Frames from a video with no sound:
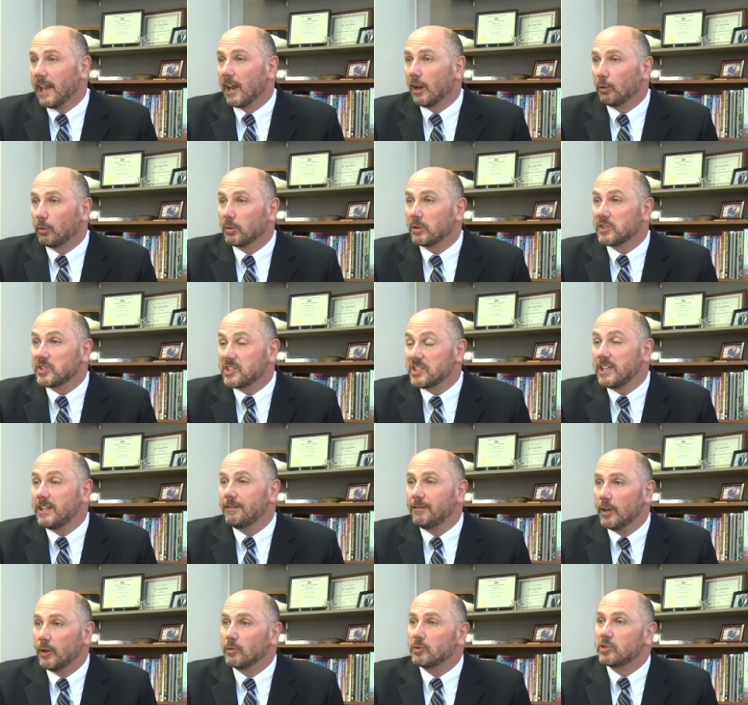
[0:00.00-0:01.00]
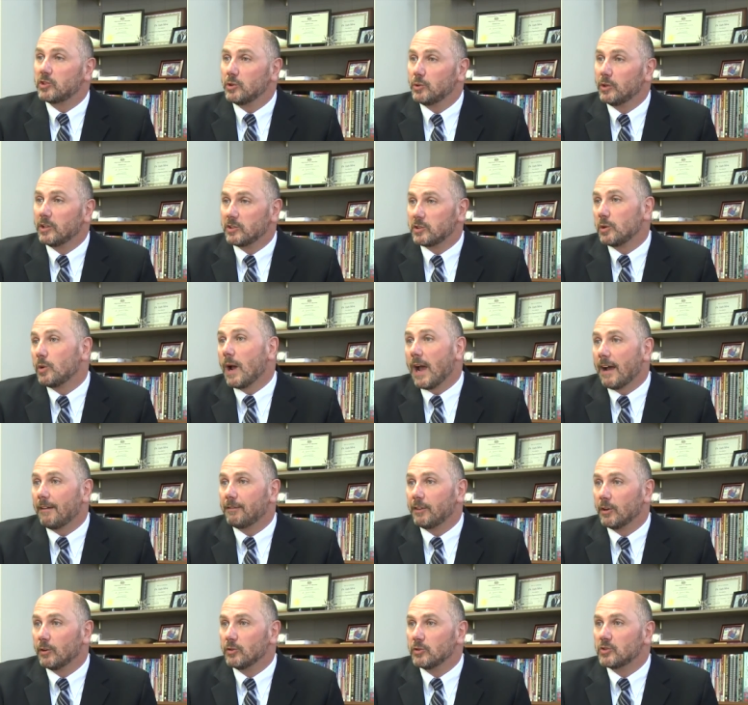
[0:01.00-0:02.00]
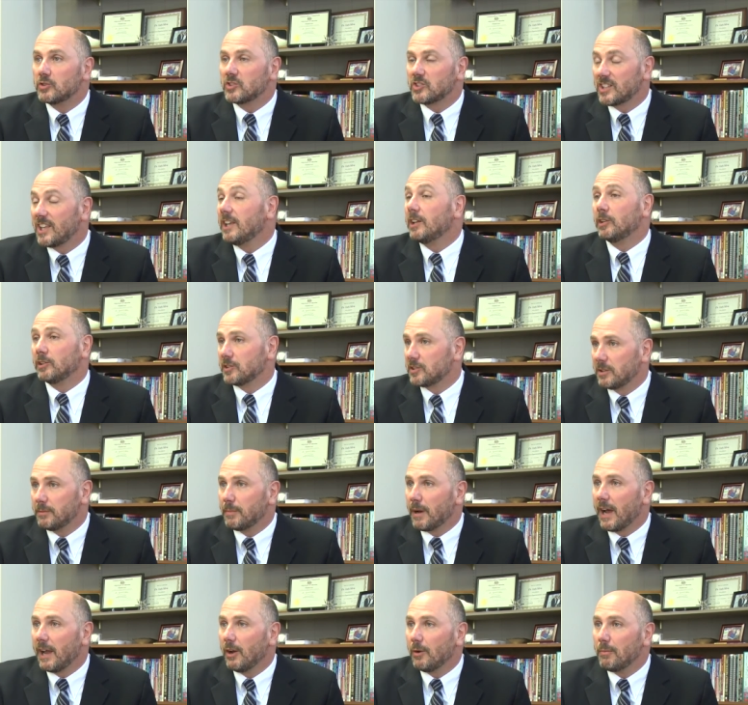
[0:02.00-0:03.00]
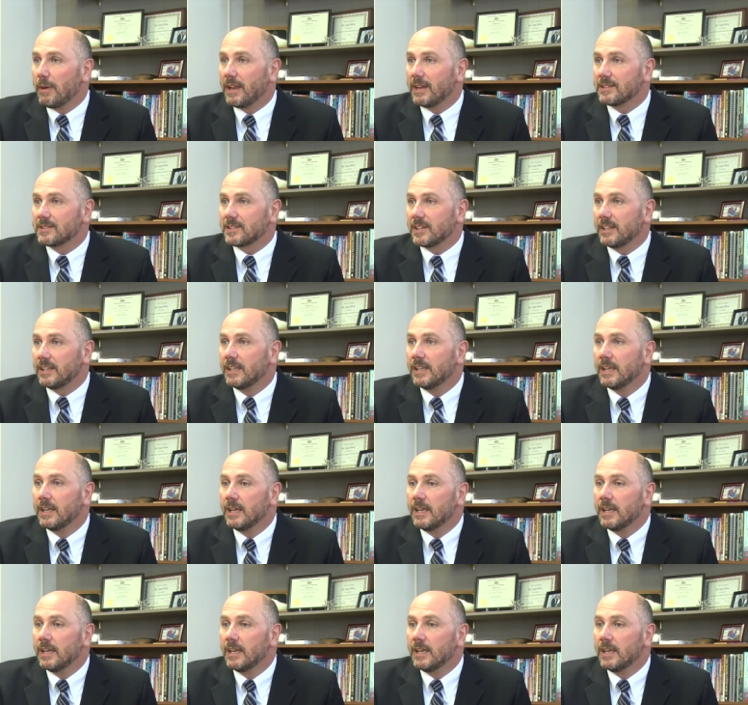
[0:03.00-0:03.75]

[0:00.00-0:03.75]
that will receive those students who have those skills in biomedicine.